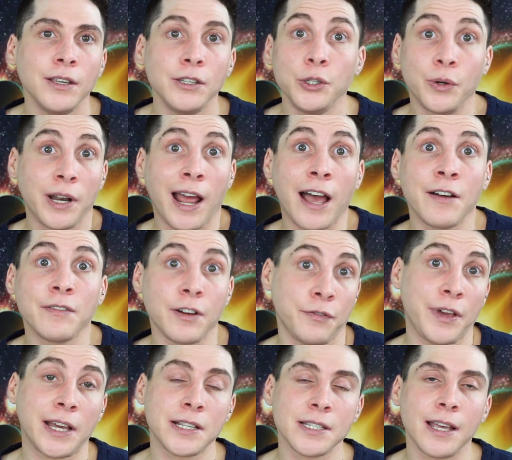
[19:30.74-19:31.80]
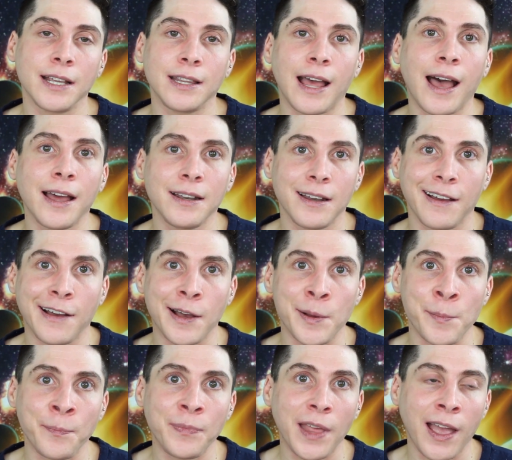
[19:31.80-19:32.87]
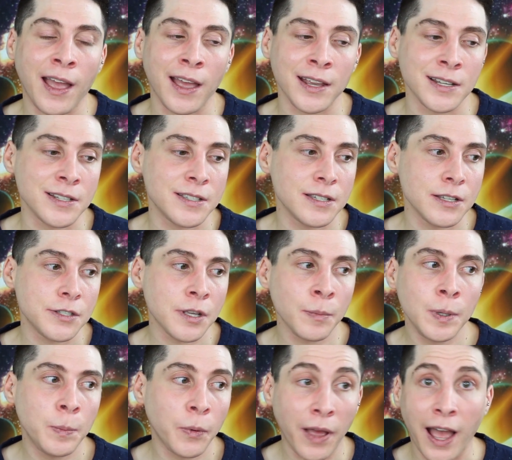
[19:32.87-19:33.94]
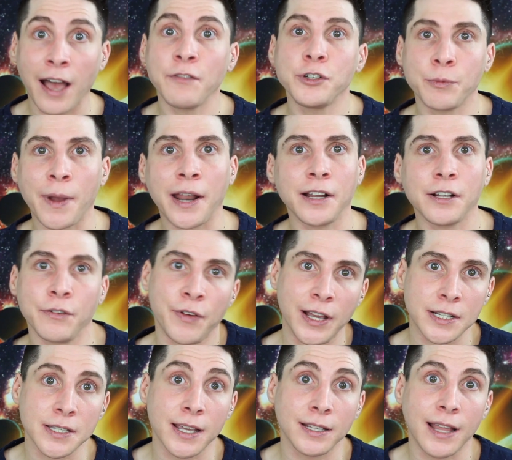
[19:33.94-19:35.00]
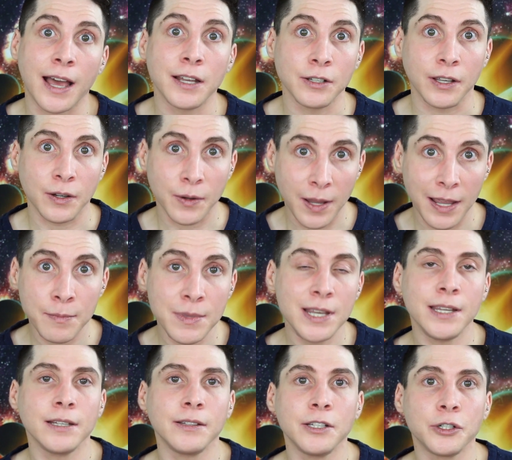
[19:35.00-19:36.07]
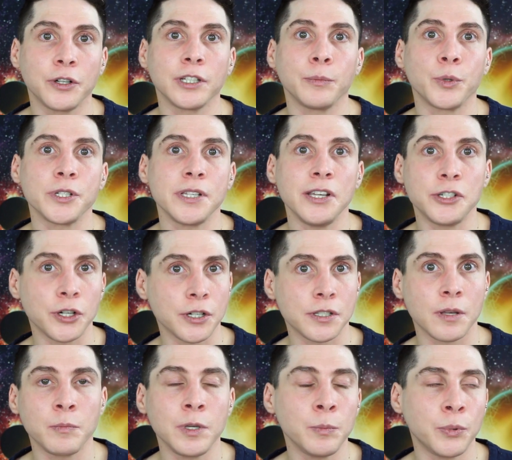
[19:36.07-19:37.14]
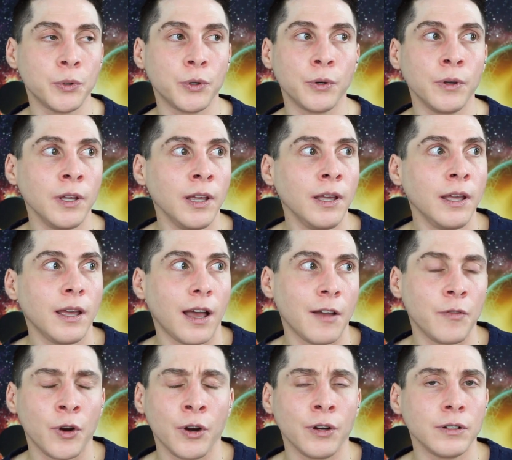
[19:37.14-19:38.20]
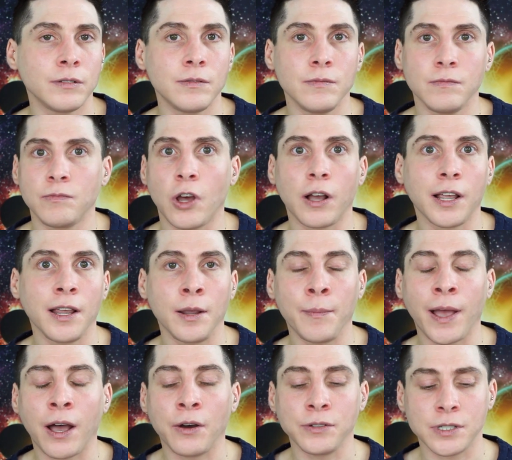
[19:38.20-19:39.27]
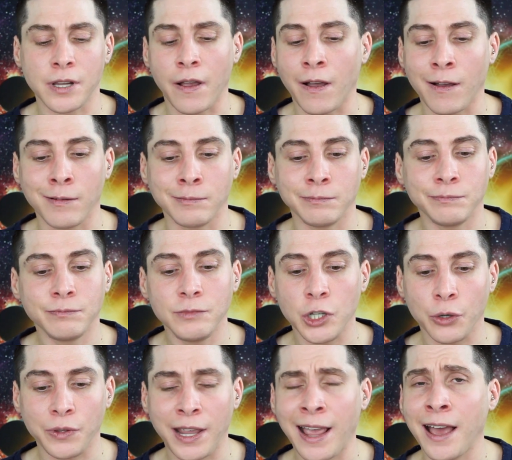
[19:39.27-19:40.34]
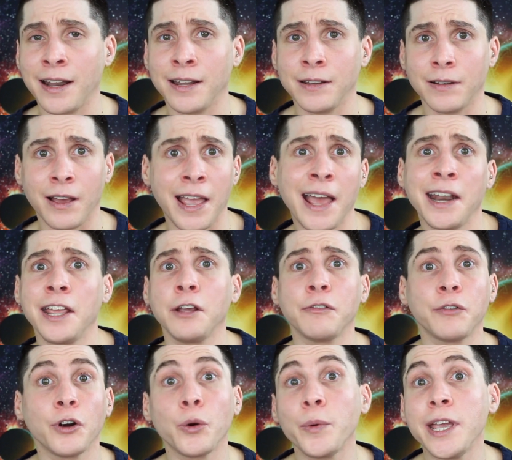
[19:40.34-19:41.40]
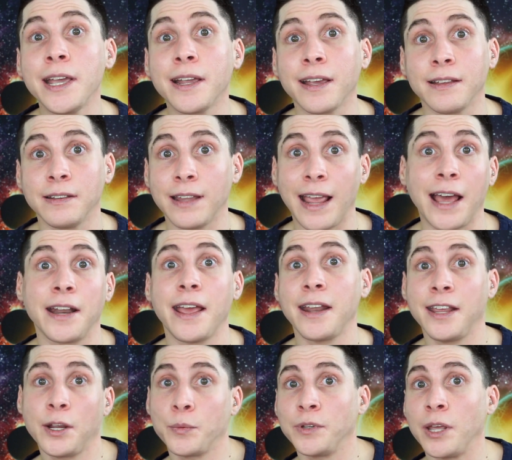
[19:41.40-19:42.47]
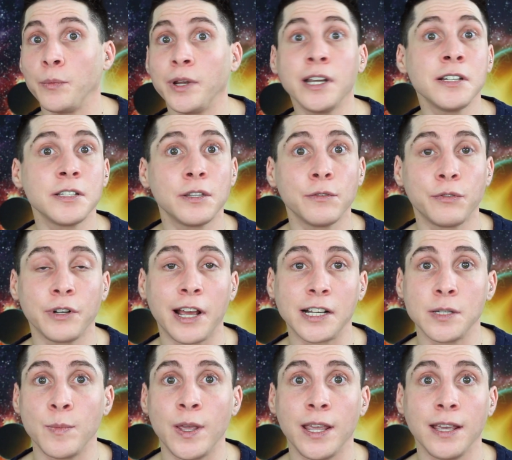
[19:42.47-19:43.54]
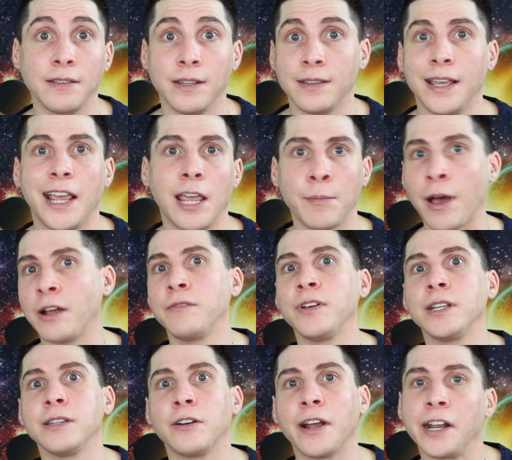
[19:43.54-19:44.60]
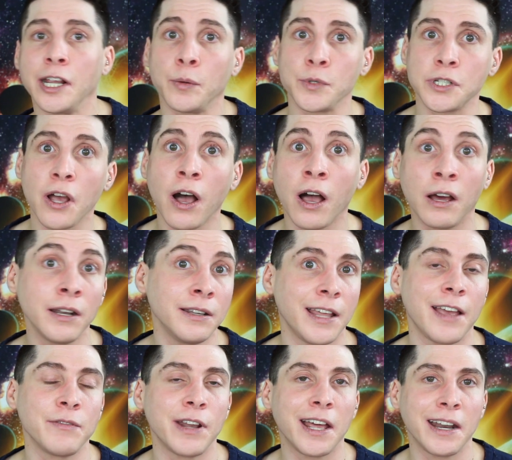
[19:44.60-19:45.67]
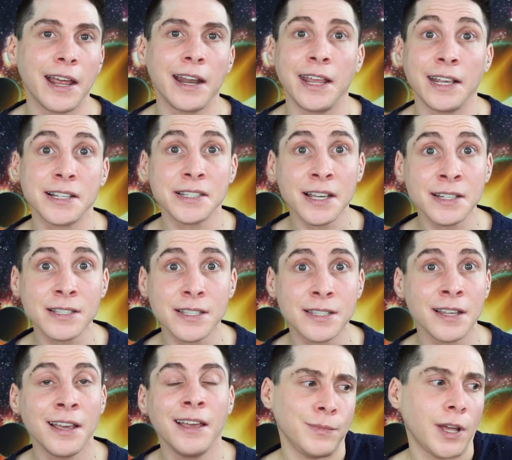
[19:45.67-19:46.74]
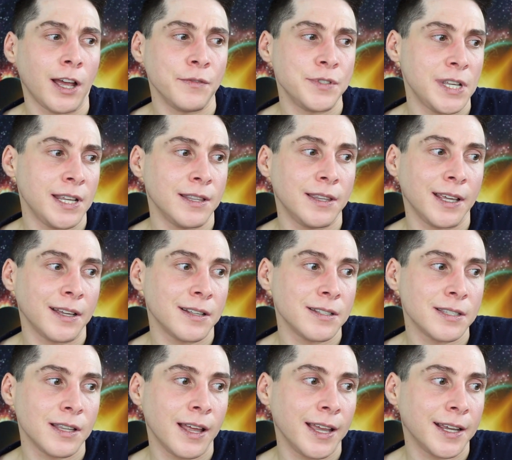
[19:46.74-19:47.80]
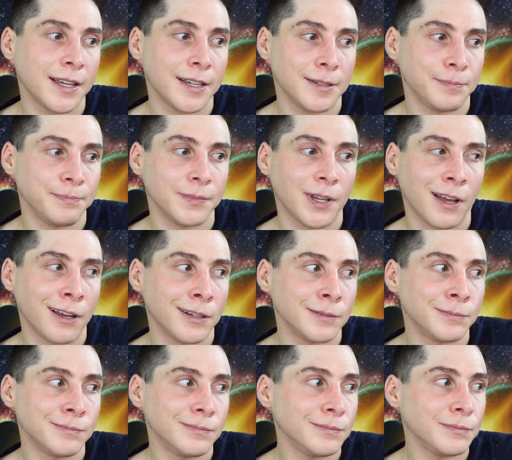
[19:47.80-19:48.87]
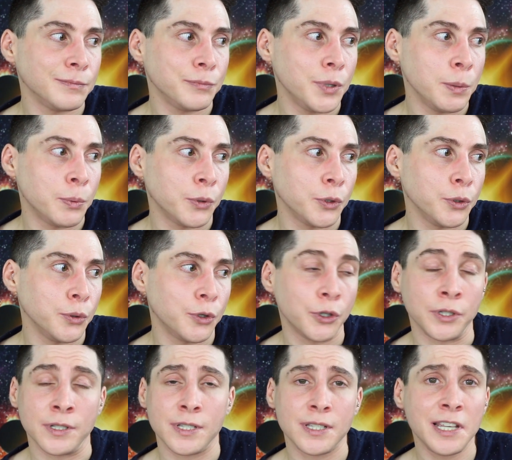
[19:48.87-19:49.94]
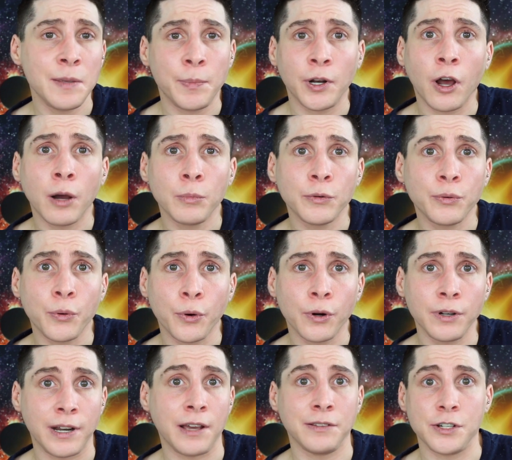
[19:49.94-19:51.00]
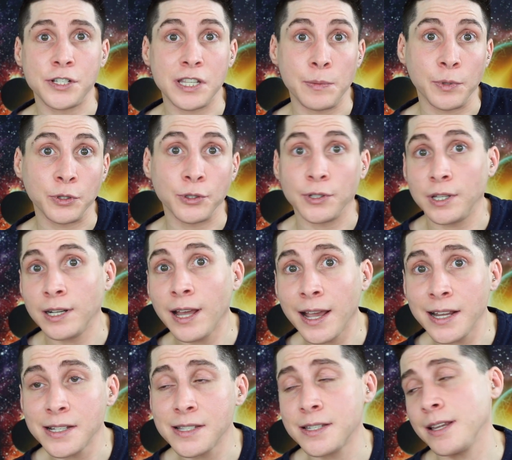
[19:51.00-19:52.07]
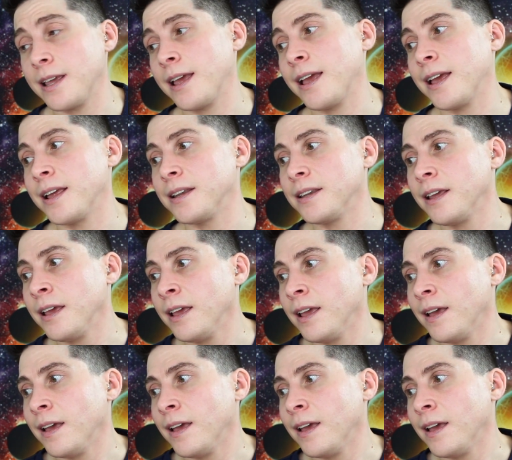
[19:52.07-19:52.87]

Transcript: you can have effects like that, and some people have dramatic effects like that, like immediately during the procedure. Some people I've heard talking about, you know, they had a headache for a week, and they had a headache when they went into the frenectomy, and then they came out of it and their headache was gone. They haven't had a headache since. I've seen things like people who couldn't sleep at all before, now they're sleeping through the night, and